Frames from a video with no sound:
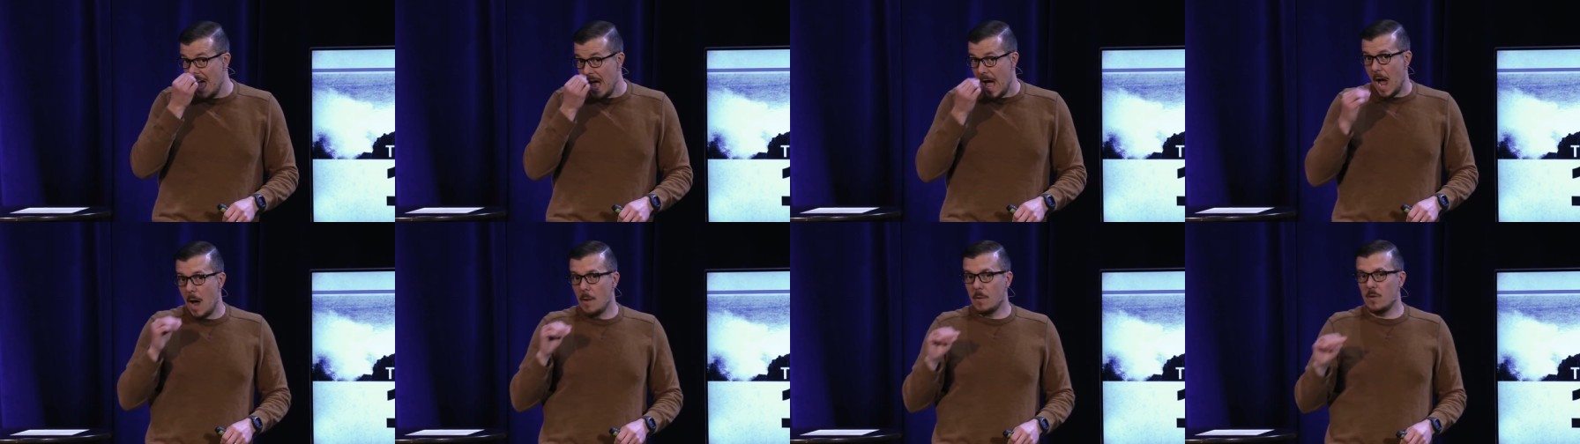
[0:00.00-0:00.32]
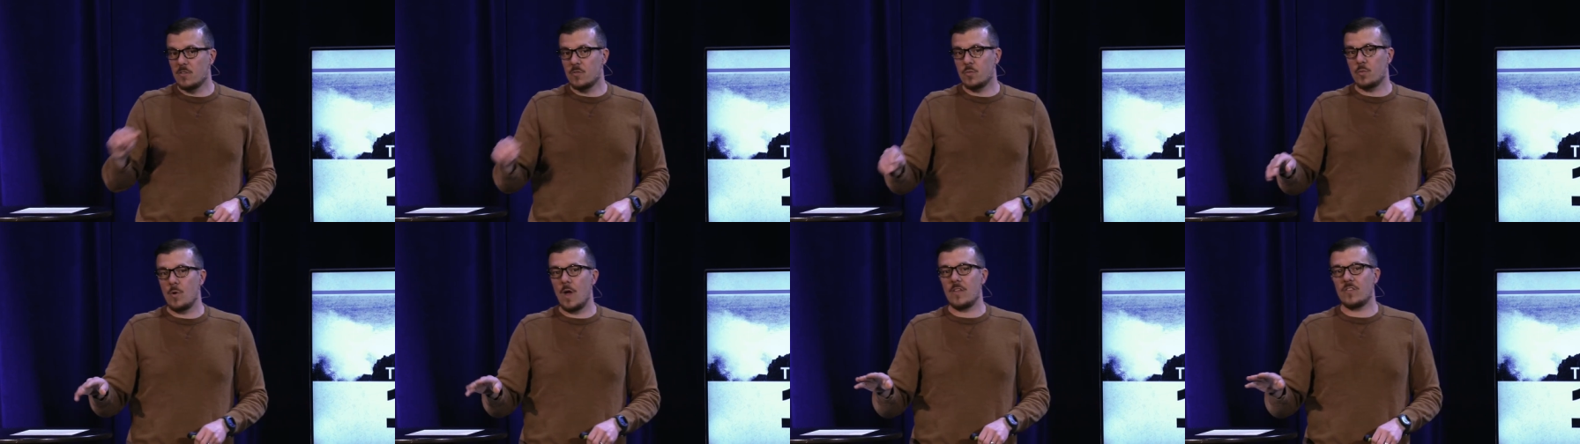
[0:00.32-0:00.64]
I
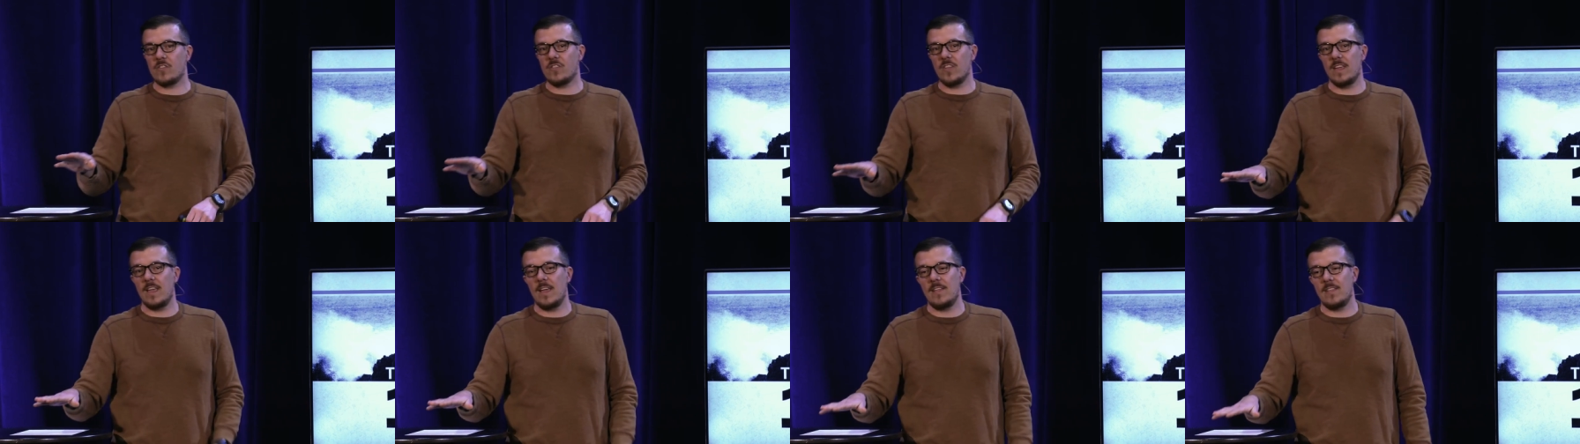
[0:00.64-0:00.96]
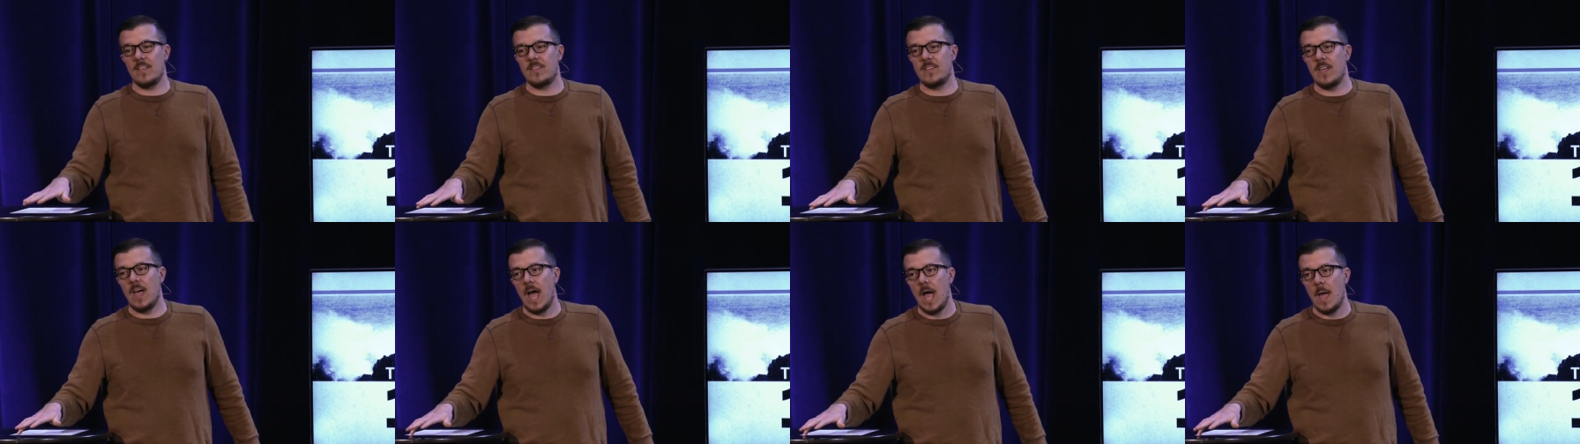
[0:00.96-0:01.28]
was wrestling at
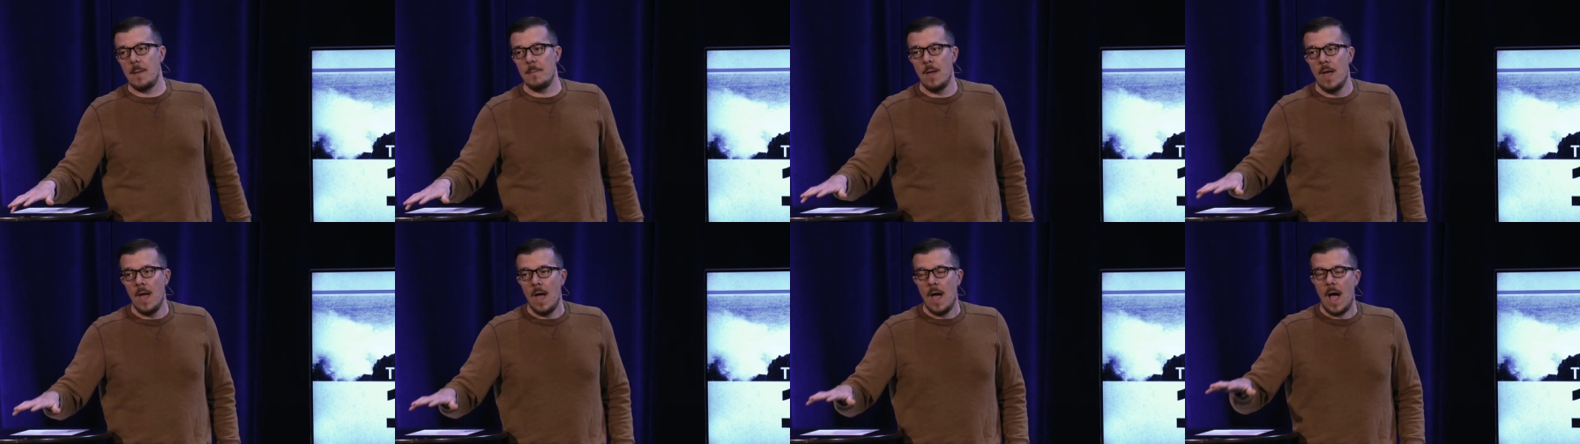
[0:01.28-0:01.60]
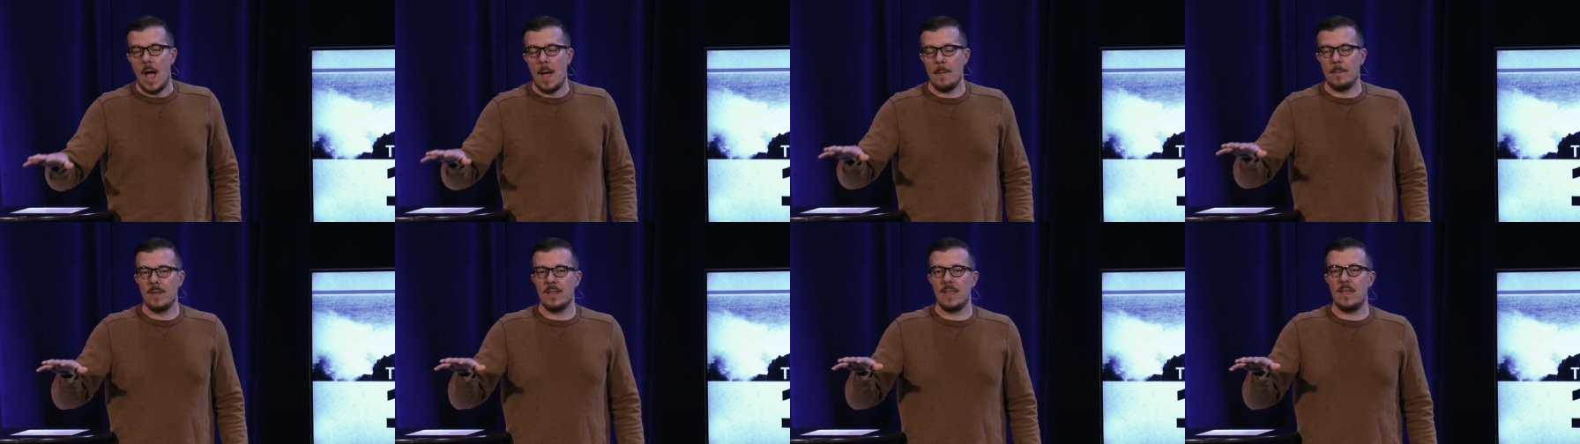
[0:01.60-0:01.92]
the time,
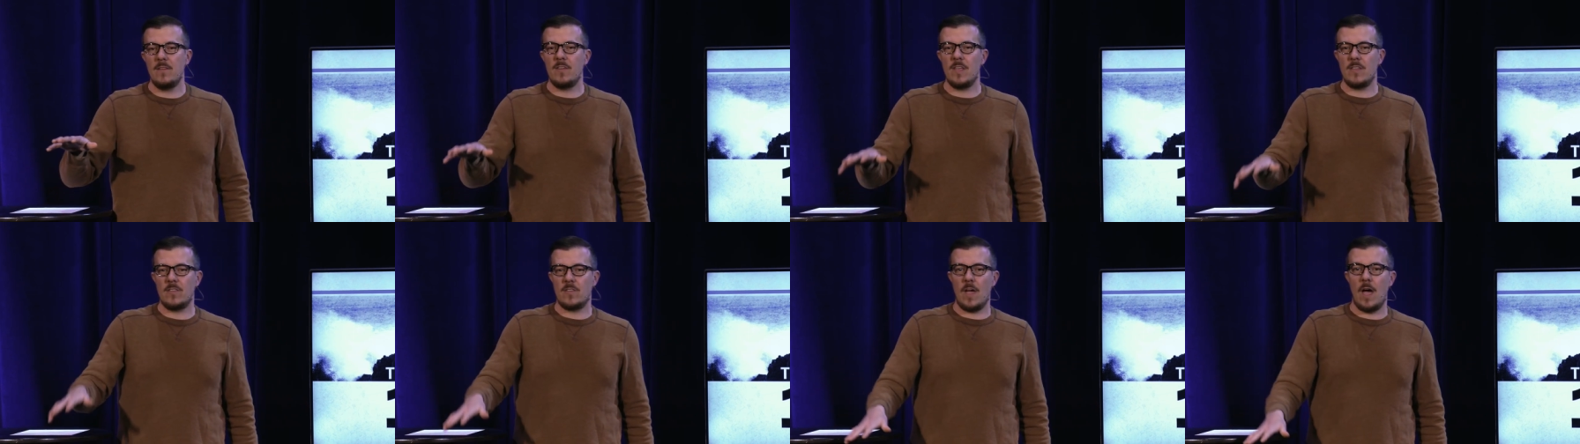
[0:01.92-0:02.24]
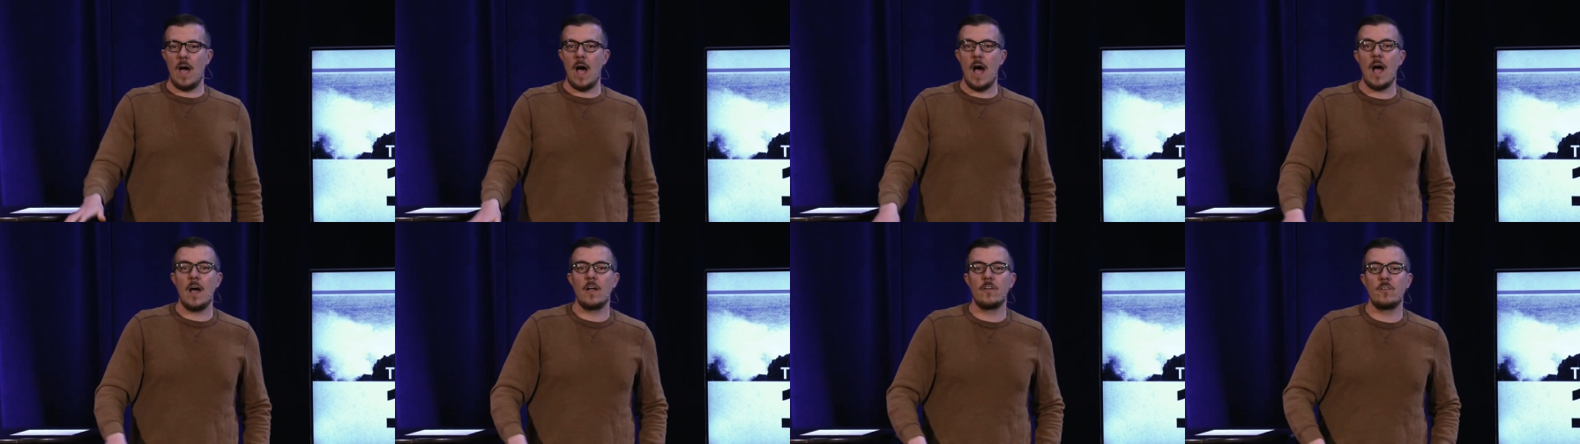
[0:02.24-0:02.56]
I believe it's
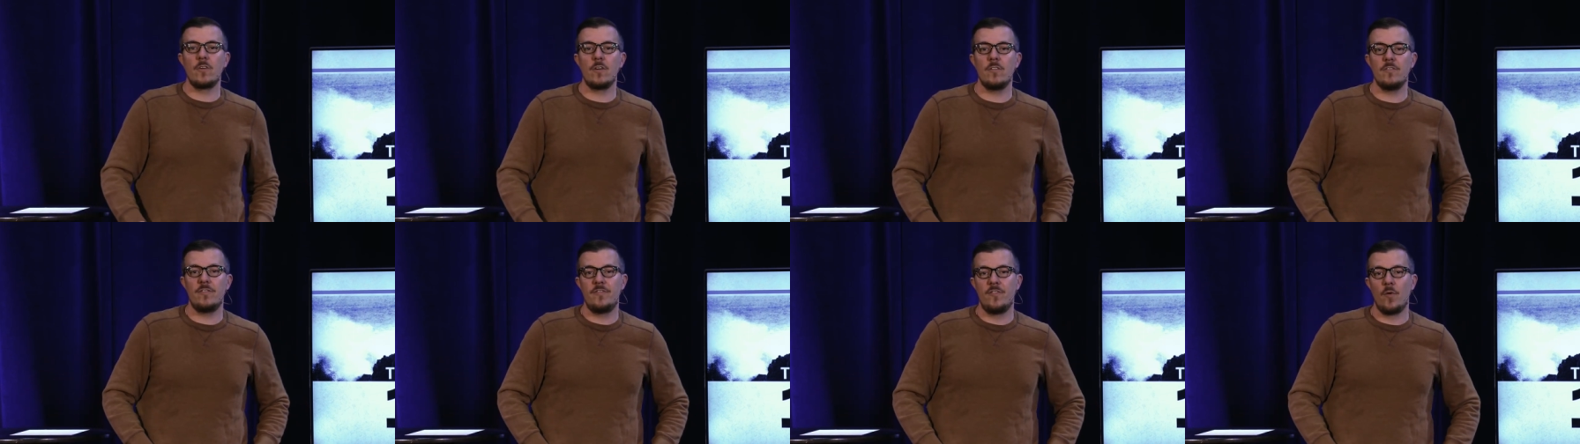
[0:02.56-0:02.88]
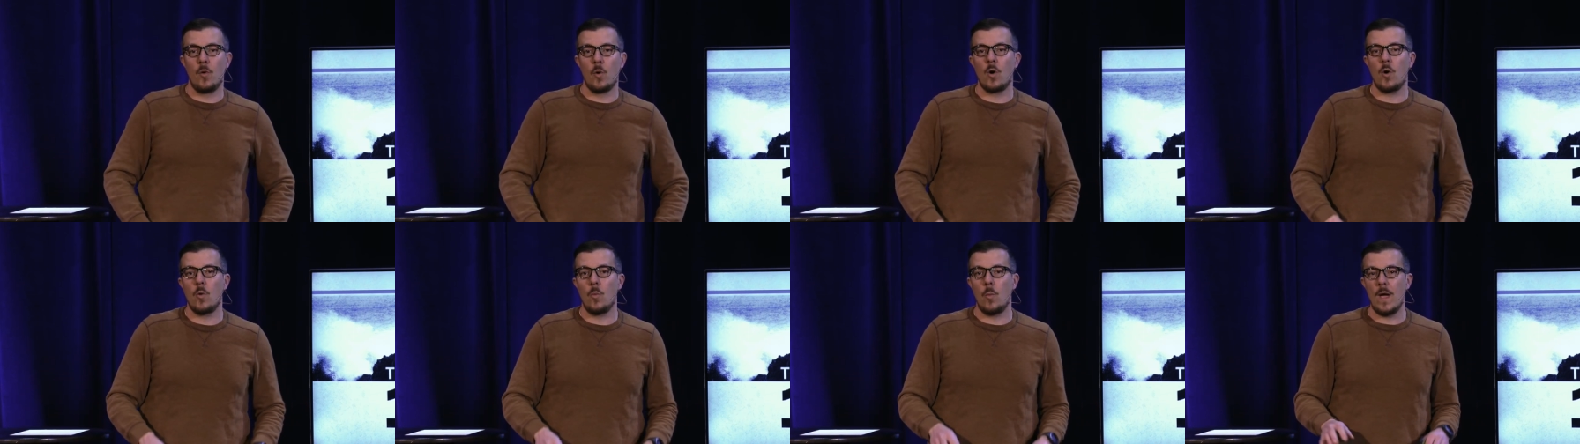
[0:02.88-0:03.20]

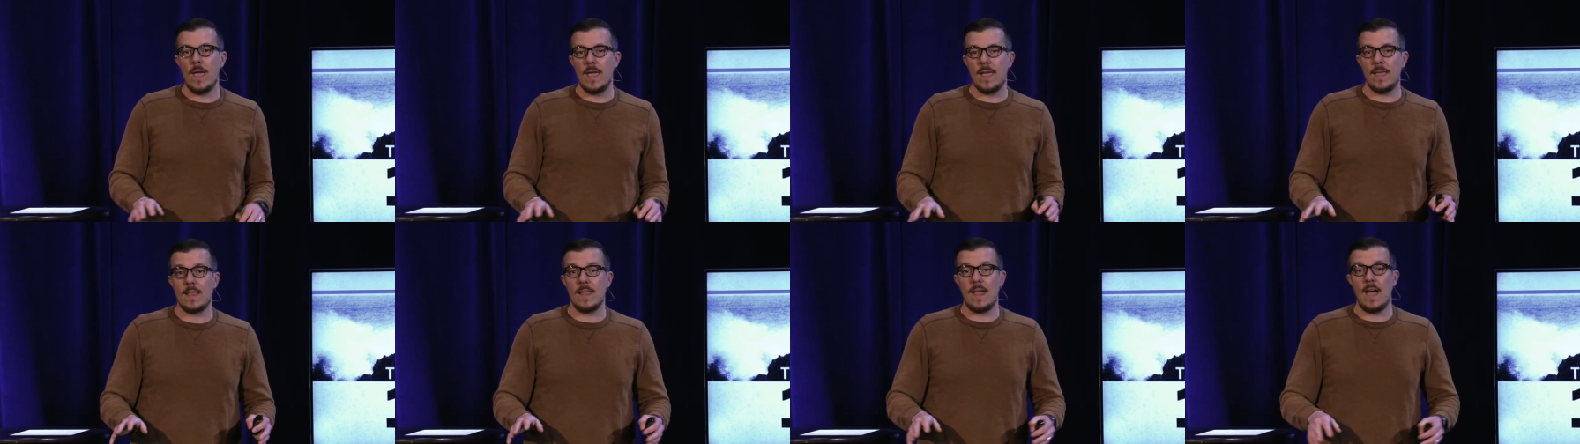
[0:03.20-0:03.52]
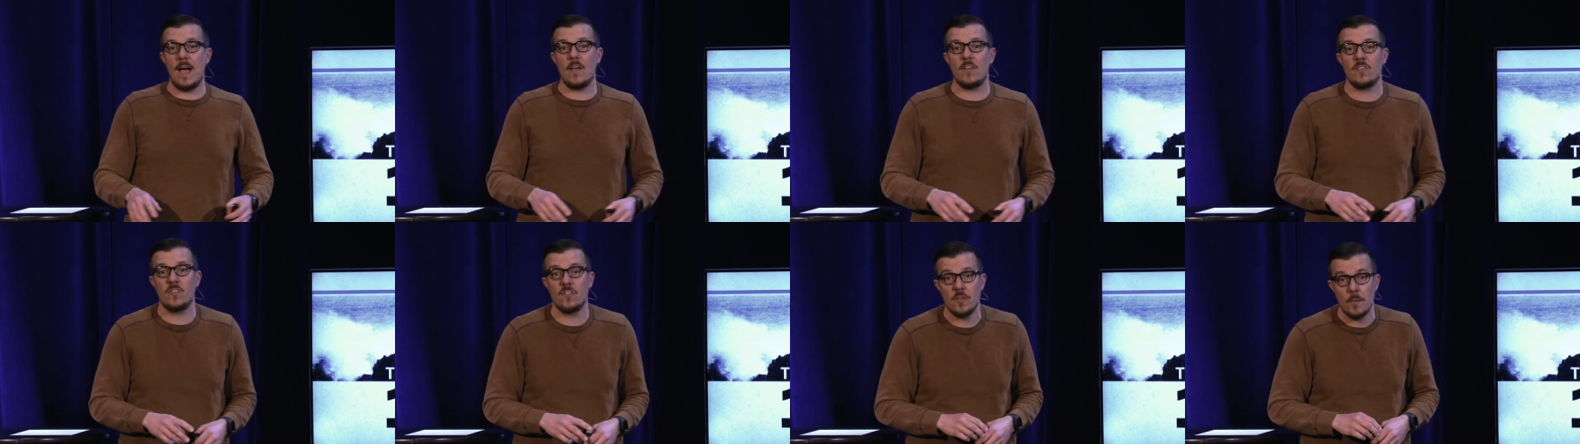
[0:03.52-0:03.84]
104 weight
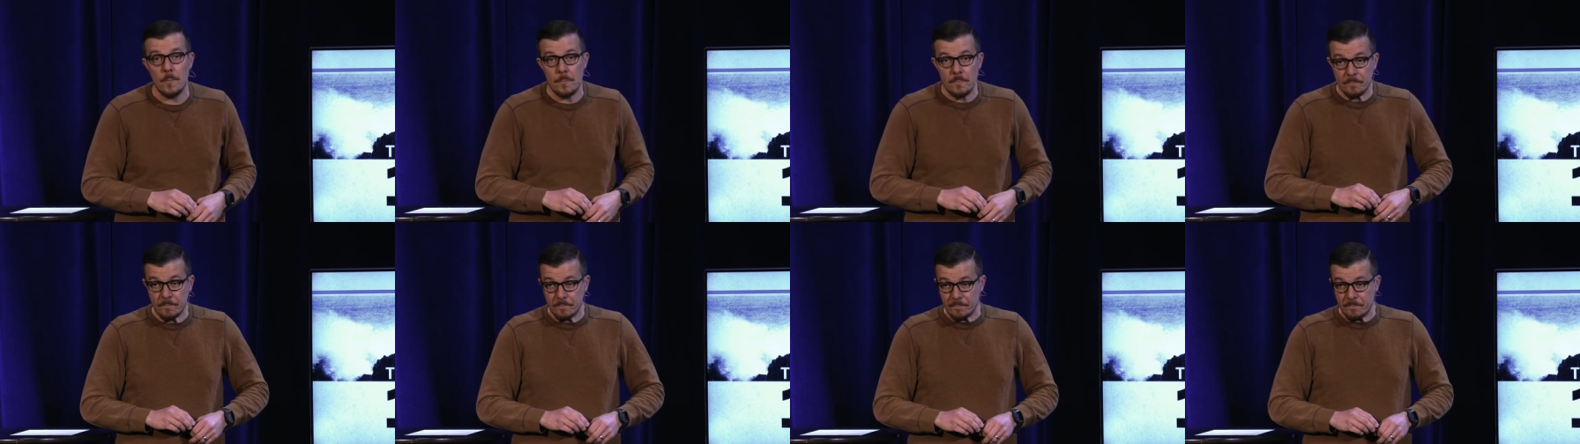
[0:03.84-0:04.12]
class.